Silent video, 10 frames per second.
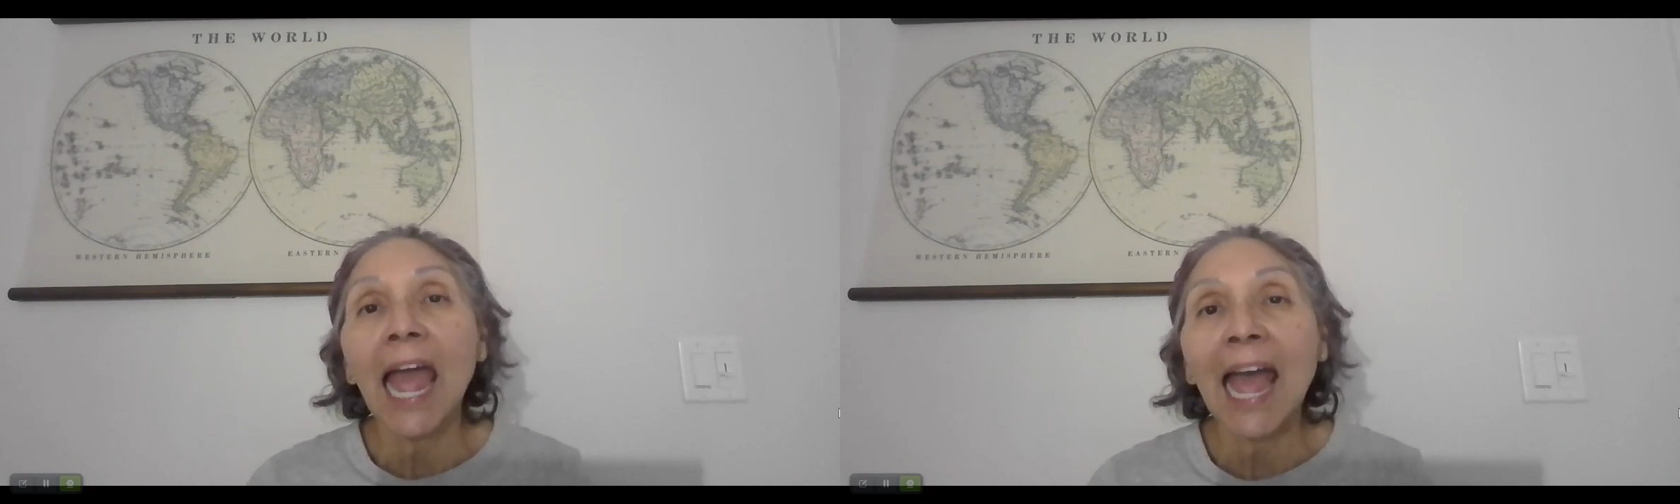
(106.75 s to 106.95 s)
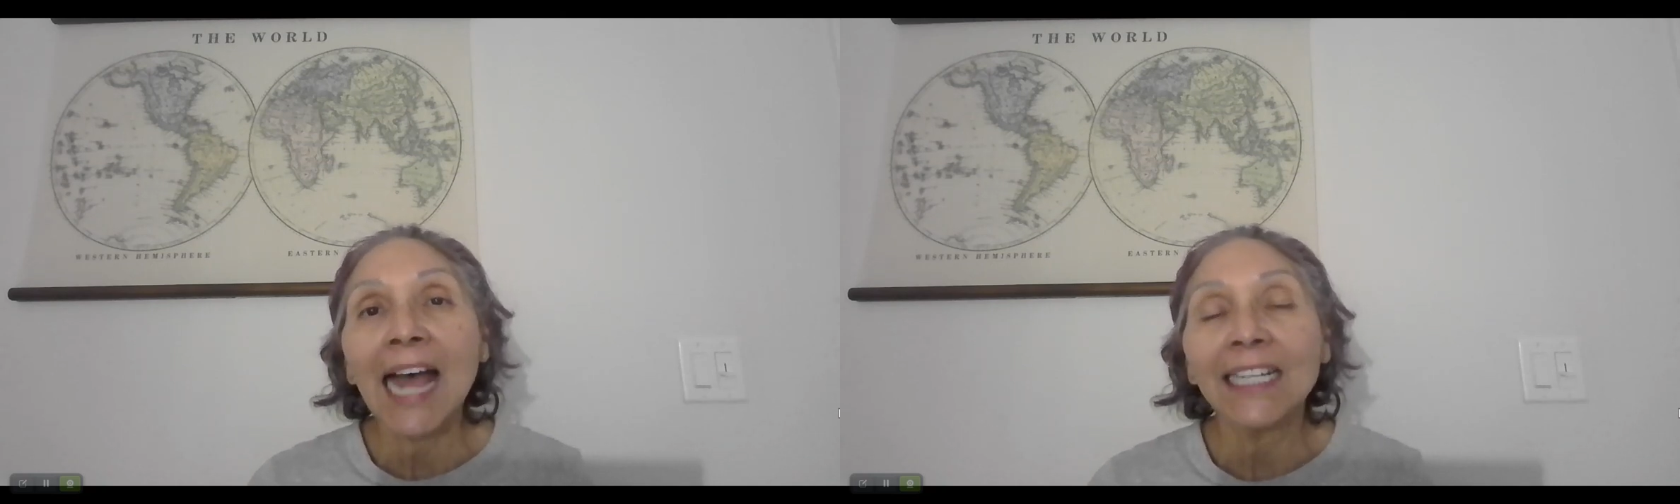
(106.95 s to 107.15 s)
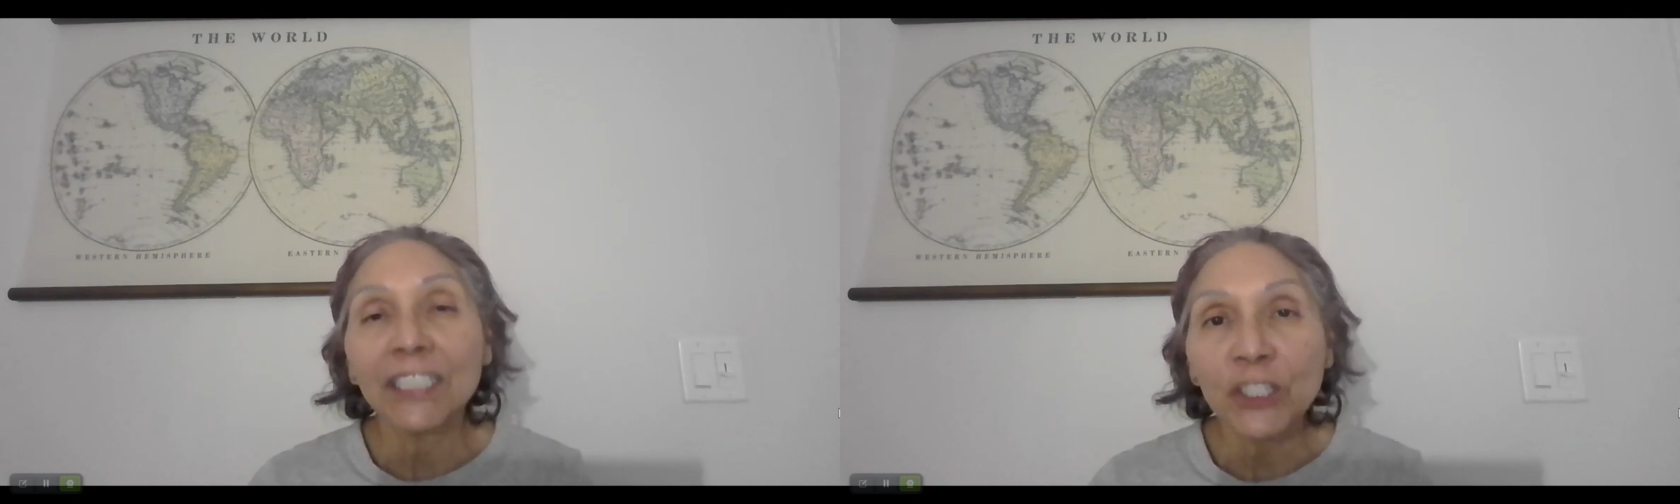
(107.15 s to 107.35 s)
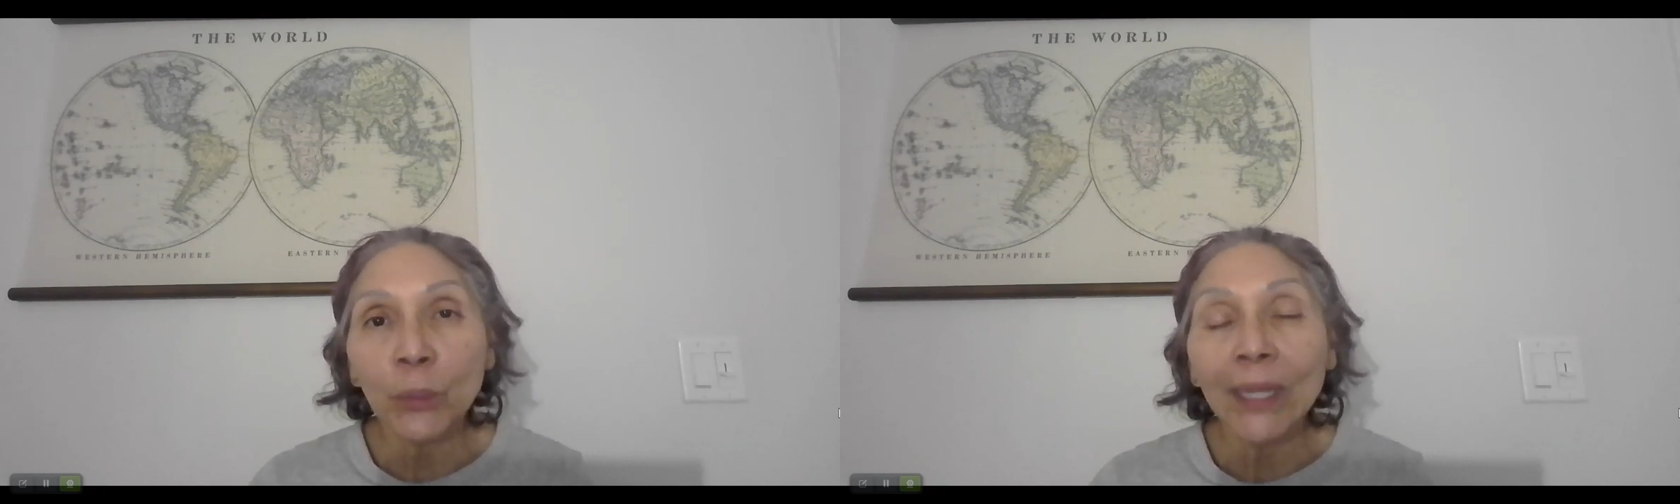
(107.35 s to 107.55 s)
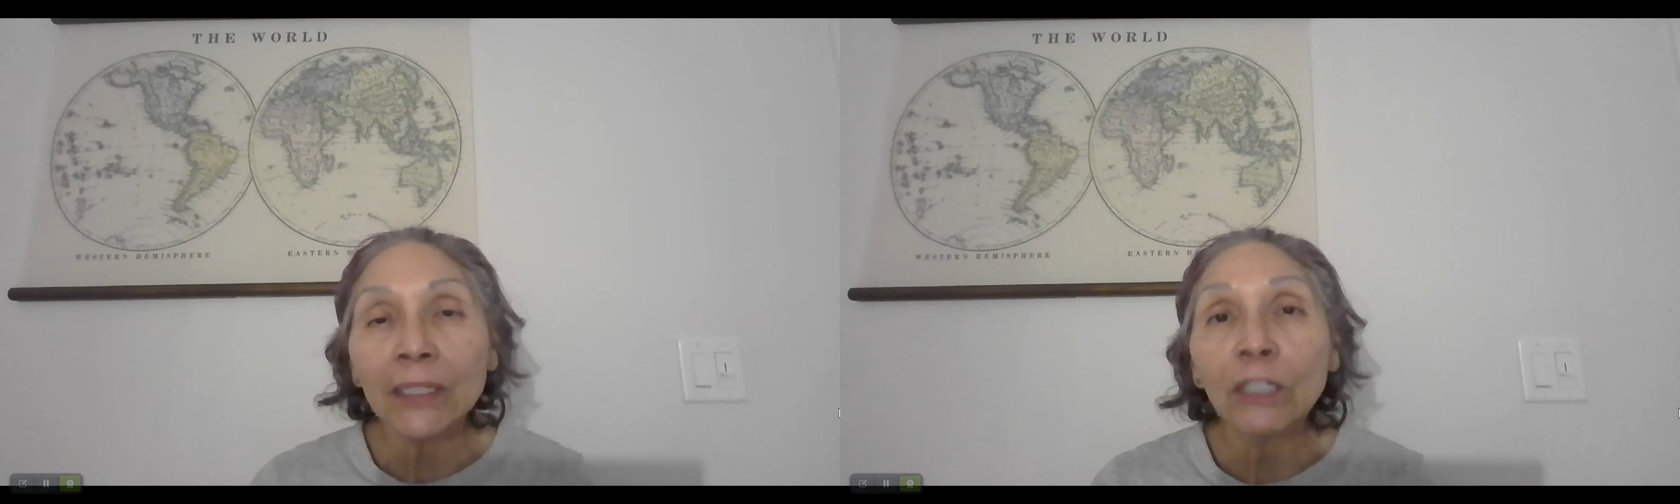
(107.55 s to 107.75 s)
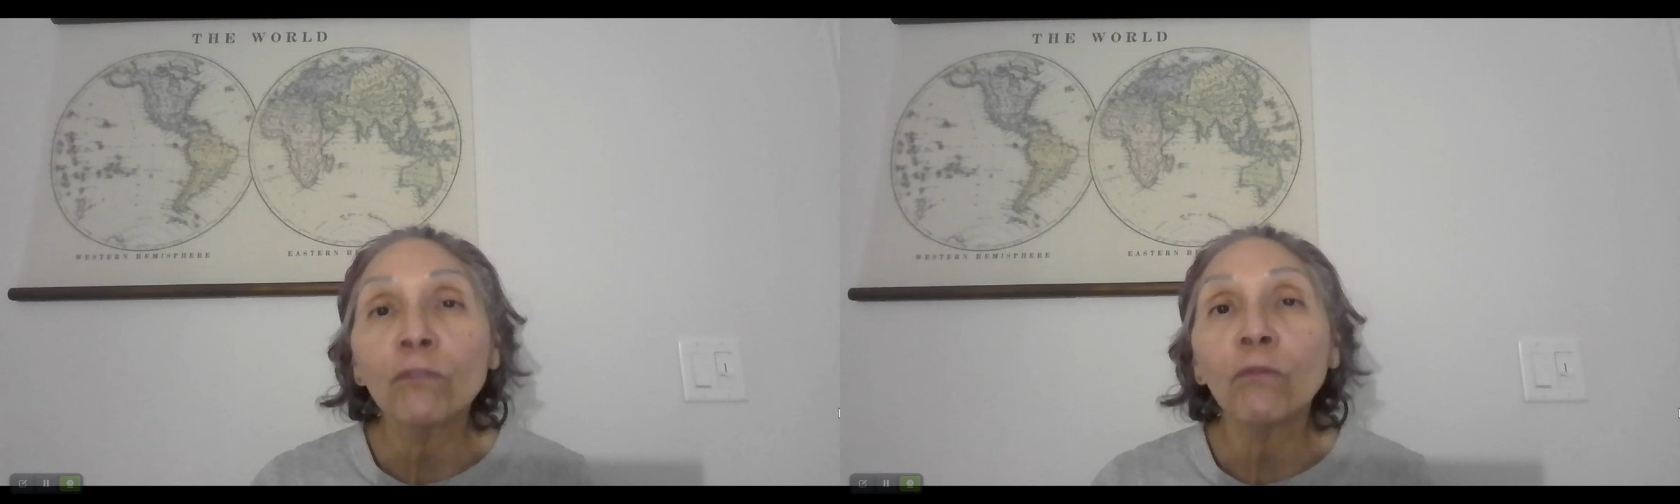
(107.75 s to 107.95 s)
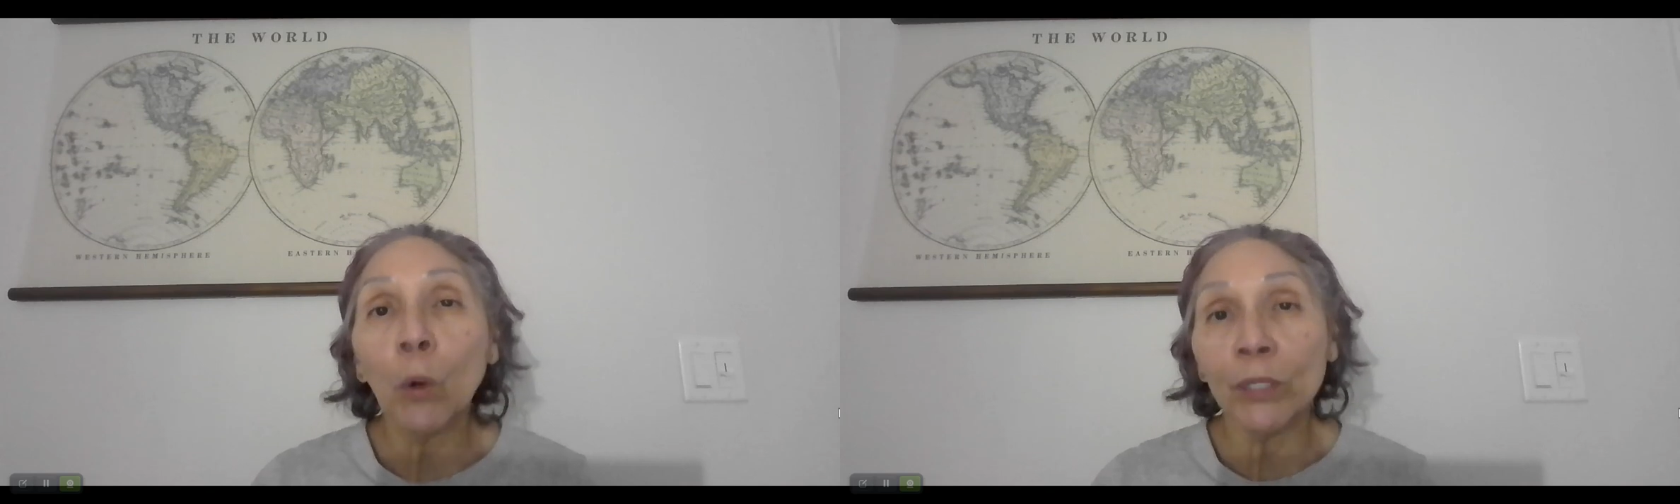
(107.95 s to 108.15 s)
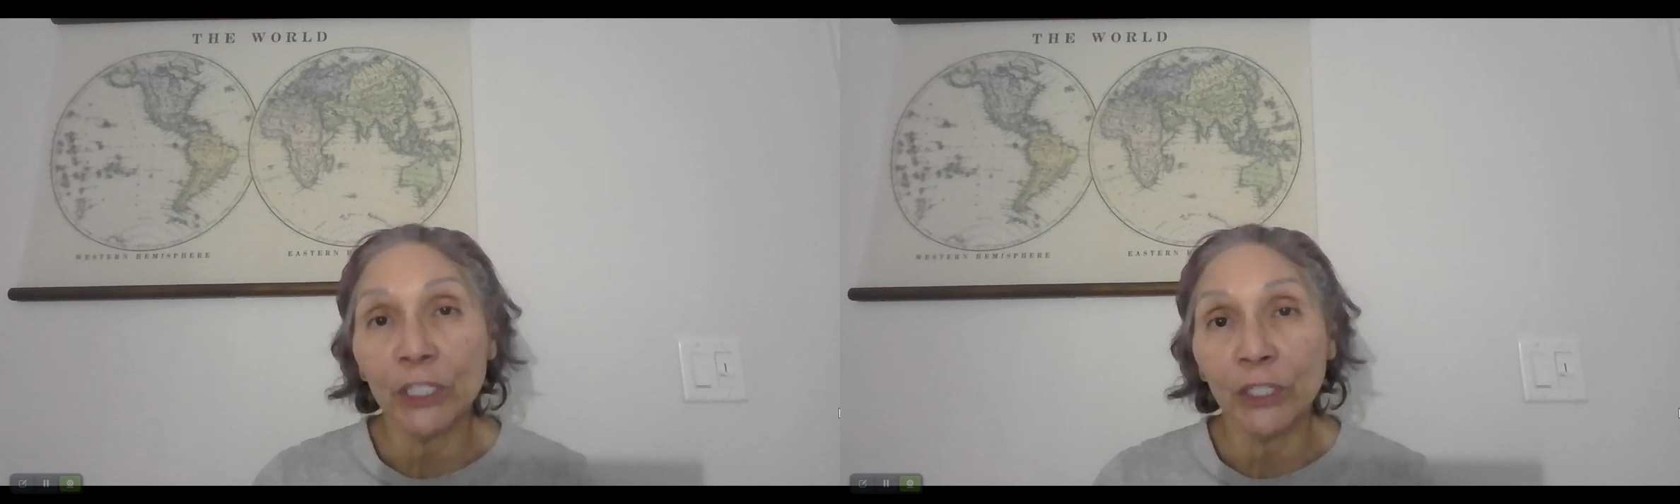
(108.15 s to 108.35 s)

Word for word: and so I look forward